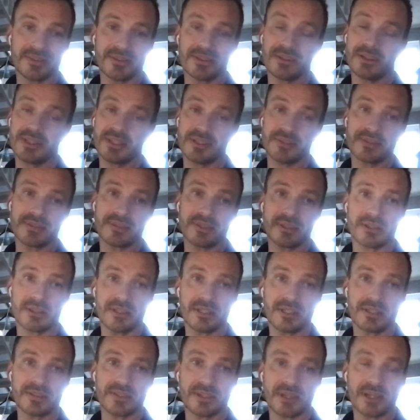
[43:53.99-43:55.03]

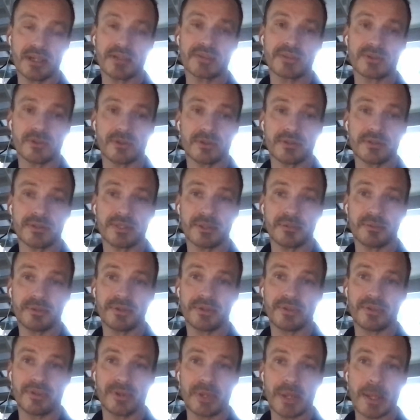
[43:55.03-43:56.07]
It's a nice concept.